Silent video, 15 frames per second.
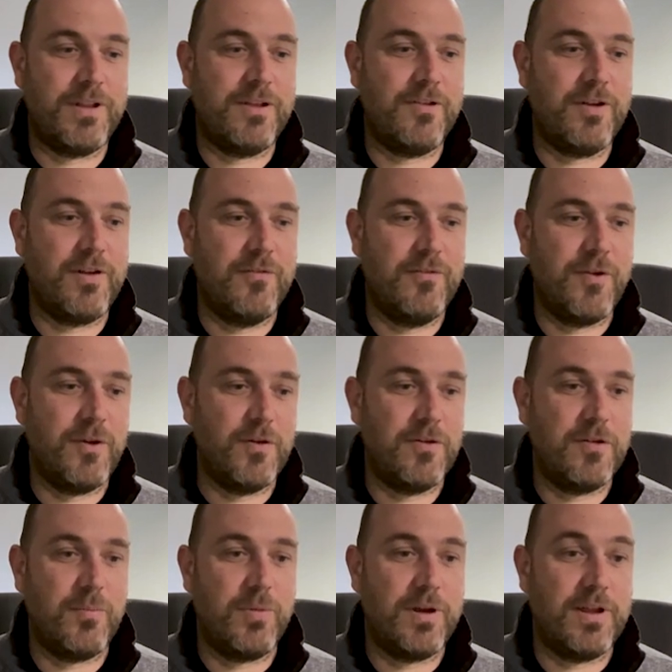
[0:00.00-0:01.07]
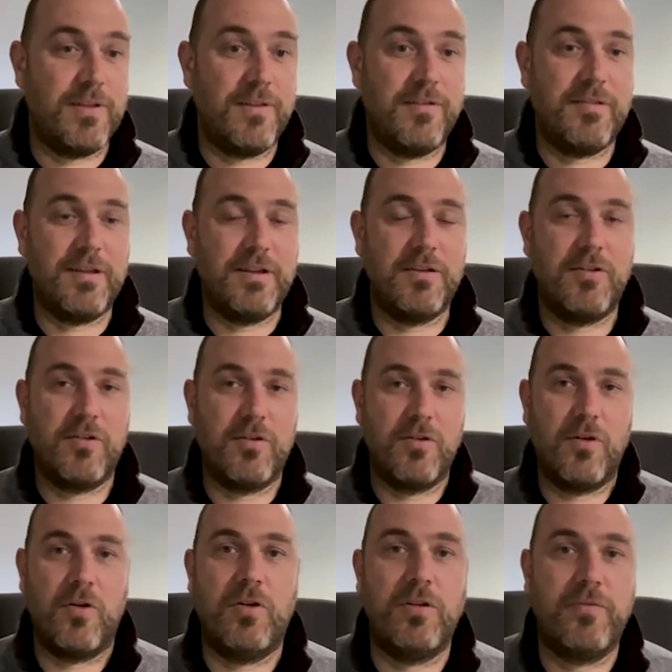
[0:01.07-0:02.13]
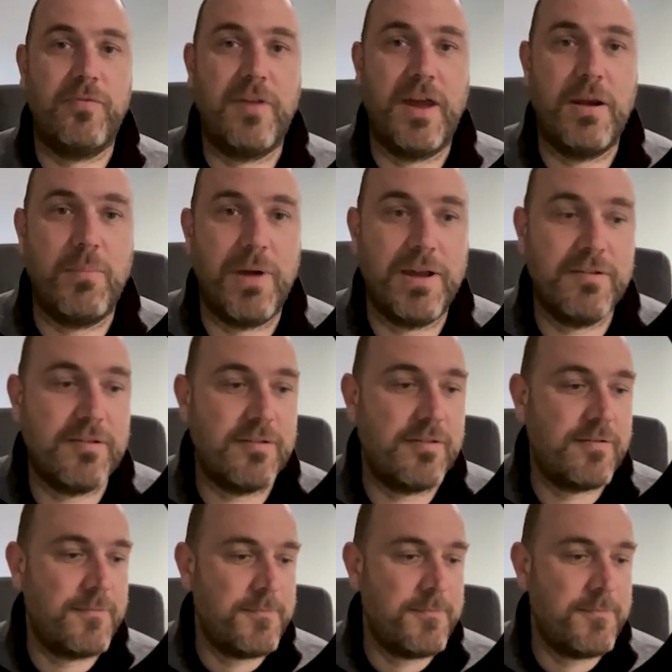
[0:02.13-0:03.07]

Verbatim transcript: looking forward to bringing this into all databases.